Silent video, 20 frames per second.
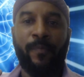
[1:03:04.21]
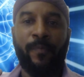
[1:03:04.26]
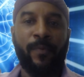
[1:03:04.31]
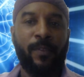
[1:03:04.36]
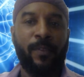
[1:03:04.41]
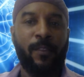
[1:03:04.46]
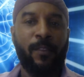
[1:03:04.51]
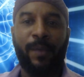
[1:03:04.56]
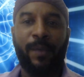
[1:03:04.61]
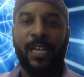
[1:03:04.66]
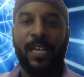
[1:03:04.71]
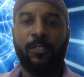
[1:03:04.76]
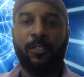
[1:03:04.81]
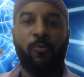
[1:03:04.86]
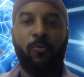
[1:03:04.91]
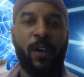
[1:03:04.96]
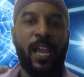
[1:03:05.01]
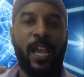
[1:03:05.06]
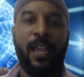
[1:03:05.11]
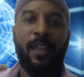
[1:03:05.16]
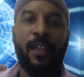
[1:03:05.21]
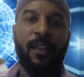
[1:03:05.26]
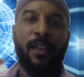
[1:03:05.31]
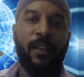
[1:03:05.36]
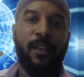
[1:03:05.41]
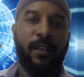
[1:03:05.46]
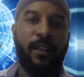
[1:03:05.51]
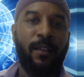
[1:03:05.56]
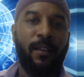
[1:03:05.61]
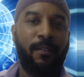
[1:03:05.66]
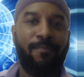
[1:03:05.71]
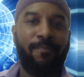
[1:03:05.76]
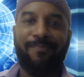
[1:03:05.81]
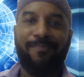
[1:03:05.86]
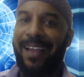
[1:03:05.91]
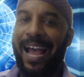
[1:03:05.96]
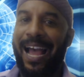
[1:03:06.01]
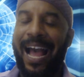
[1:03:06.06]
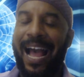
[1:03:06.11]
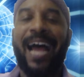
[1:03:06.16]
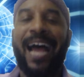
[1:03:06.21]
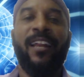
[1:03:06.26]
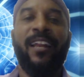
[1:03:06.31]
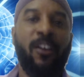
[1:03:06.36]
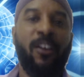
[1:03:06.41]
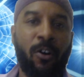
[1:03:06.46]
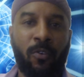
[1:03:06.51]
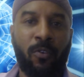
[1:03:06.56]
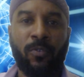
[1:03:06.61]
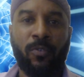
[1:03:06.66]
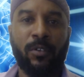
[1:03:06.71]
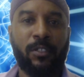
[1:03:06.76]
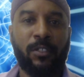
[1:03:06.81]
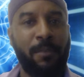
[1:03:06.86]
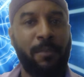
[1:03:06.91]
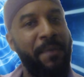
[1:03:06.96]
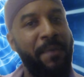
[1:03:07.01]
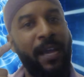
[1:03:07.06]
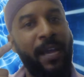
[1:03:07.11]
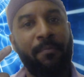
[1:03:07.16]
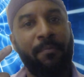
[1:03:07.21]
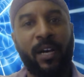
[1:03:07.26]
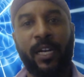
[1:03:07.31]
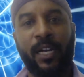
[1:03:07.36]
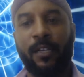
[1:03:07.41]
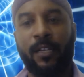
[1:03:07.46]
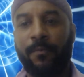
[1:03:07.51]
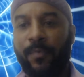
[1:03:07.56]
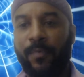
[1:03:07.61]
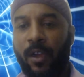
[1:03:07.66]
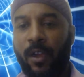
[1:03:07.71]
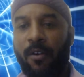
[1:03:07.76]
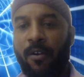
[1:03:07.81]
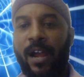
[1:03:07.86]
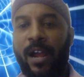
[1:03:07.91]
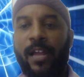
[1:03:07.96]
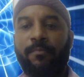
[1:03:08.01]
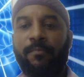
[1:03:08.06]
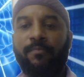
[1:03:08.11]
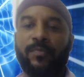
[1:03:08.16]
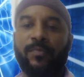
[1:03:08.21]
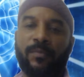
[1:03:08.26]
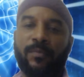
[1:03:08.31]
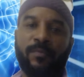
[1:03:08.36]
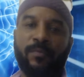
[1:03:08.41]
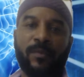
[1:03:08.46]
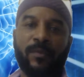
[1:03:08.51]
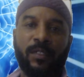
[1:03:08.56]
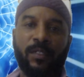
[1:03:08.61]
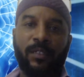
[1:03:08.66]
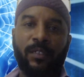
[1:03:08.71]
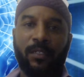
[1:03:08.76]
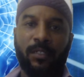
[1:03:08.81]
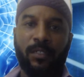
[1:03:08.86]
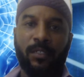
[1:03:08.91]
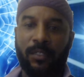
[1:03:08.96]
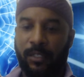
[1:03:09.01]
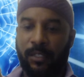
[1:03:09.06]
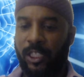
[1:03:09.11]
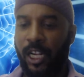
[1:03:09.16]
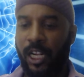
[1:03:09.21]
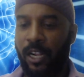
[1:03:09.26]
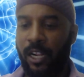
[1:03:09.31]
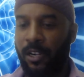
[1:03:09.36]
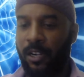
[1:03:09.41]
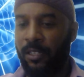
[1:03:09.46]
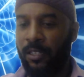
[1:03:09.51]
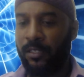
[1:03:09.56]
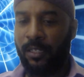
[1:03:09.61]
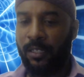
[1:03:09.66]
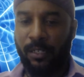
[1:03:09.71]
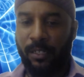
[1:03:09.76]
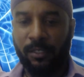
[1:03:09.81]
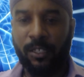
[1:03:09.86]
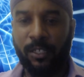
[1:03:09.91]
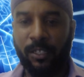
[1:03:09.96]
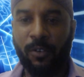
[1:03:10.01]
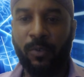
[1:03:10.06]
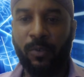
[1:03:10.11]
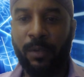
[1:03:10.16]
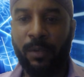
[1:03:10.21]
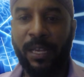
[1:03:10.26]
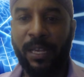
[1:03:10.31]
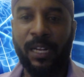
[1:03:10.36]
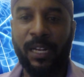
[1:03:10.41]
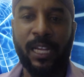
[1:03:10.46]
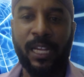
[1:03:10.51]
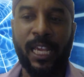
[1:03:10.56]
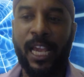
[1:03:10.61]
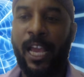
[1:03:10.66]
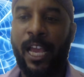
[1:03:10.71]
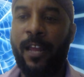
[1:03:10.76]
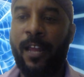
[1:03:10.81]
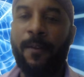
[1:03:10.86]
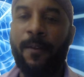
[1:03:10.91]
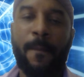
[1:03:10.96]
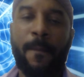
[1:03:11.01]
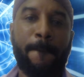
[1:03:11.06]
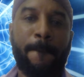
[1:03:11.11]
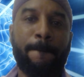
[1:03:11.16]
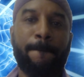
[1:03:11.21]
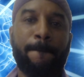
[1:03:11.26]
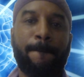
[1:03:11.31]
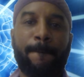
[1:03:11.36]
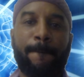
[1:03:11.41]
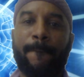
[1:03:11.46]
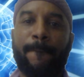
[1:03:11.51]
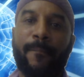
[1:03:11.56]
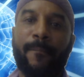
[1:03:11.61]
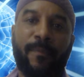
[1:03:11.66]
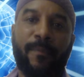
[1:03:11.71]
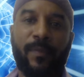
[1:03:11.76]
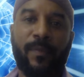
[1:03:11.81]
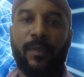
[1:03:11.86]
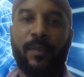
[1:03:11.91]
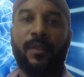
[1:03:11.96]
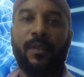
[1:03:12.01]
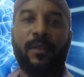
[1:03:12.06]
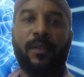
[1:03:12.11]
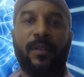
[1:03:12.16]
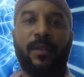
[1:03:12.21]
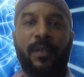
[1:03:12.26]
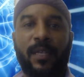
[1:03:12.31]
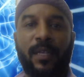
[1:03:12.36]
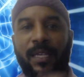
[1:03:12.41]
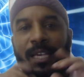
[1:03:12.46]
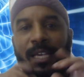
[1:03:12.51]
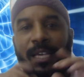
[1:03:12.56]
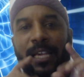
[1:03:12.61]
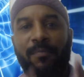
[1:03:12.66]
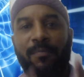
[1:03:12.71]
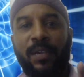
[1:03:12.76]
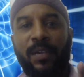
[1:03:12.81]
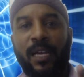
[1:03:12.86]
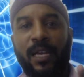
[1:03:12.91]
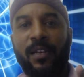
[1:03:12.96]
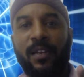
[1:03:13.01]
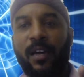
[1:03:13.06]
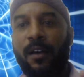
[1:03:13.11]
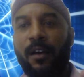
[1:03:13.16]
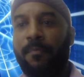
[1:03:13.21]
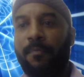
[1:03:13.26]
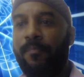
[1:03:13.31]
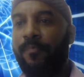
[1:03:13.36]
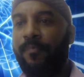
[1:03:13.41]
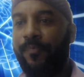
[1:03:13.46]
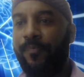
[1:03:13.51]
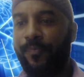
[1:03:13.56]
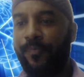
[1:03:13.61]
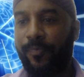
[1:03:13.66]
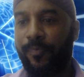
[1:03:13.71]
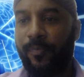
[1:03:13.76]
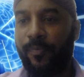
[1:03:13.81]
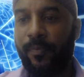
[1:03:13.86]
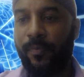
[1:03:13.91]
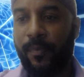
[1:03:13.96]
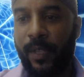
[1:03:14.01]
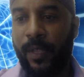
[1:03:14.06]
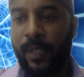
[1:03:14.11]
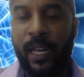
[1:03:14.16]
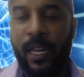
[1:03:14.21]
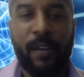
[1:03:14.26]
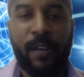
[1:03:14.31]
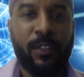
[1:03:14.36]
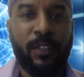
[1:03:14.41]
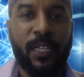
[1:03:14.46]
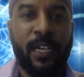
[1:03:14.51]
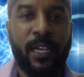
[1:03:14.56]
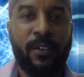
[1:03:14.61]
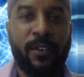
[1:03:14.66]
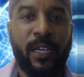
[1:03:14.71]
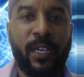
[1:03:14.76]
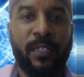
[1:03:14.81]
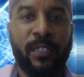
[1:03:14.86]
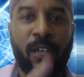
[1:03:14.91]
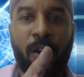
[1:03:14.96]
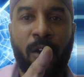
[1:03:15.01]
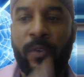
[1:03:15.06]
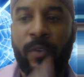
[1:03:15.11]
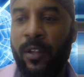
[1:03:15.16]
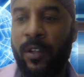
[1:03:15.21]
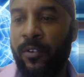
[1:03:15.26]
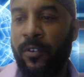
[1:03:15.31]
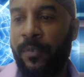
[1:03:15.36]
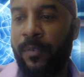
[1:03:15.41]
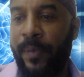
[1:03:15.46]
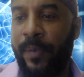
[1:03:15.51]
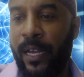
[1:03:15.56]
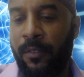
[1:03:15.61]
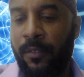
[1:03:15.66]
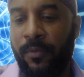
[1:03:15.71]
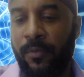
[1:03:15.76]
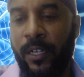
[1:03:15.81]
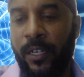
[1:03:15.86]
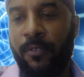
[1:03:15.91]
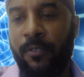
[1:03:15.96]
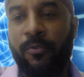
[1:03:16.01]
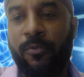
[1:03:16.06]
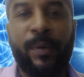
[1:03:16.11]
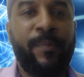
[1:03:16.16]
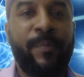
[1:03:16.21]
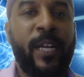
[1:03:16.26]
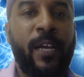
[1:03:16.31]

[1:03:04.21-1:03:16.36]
best way I know to make money. All right. Cheers. Until we meet again. Keep getting up. And everything you need is already on your pathway. Remember that.